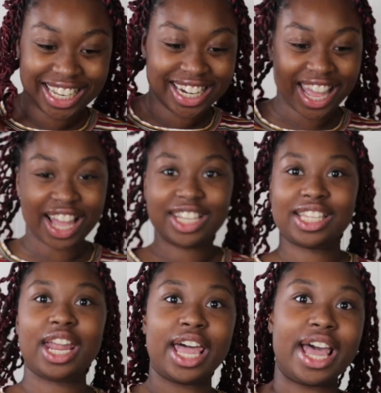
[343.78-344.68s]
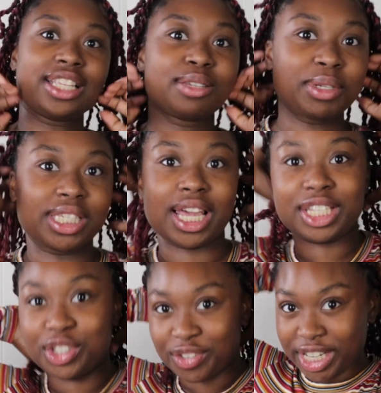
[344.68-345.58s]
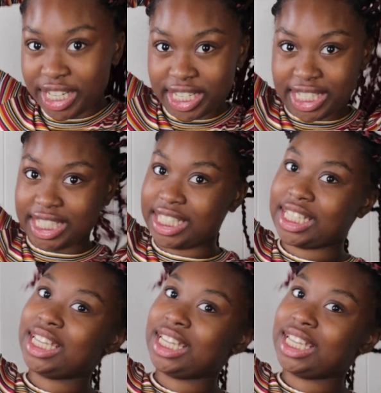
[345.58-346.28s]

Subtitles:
Now I just gotta add some accessories.